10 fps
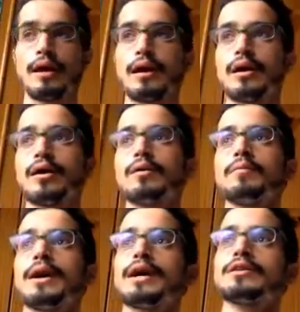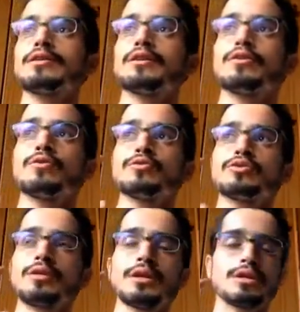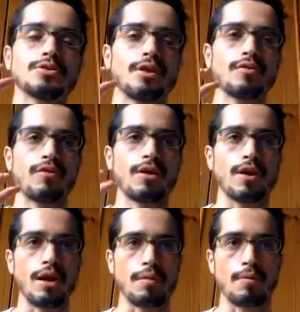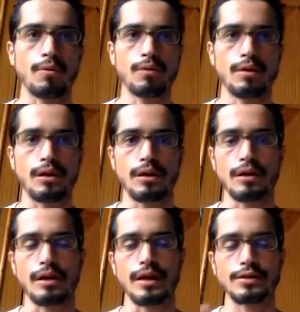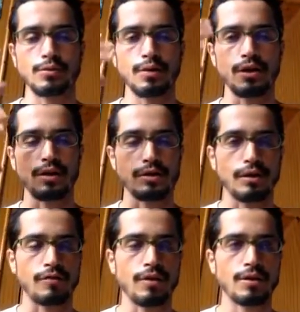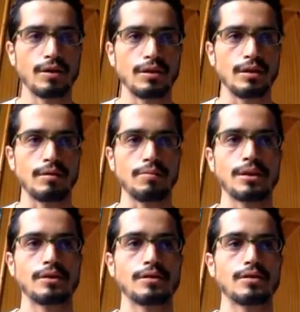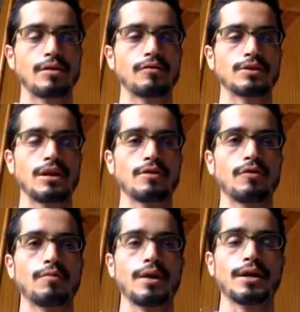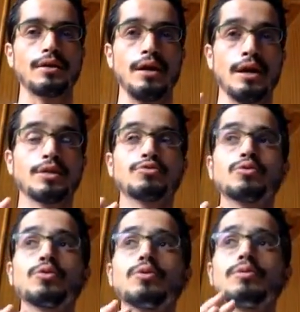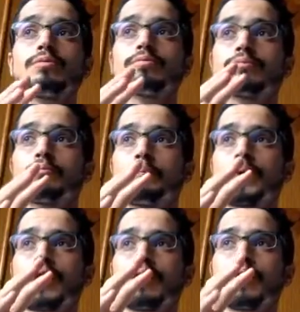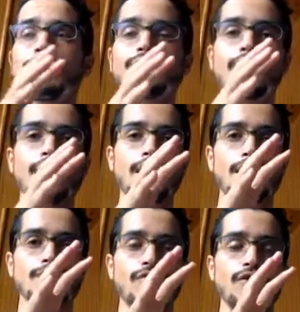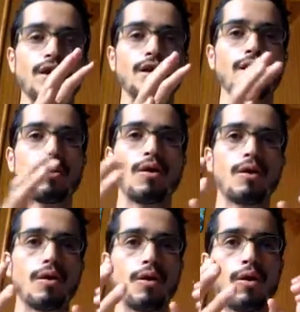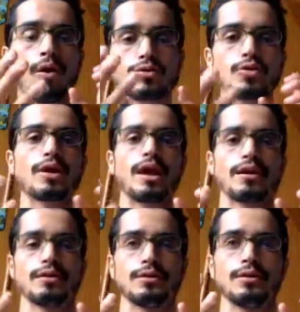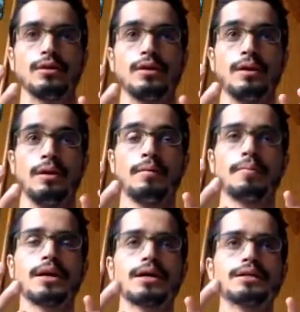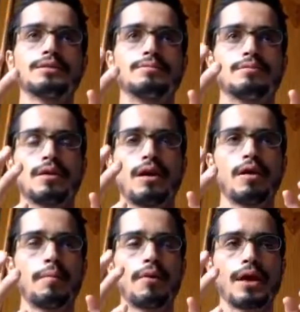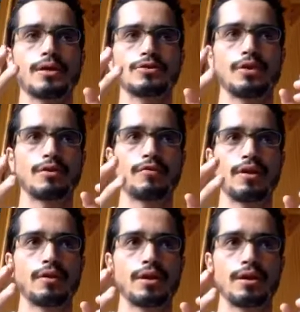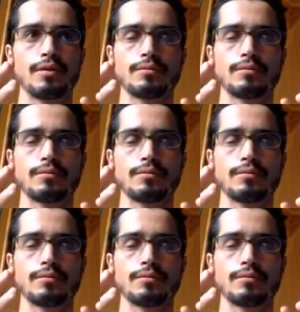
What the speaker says: Our mind usually is not very able, unless we are in a very meditative state of mind, to be with the sphere all together, because our brain is not very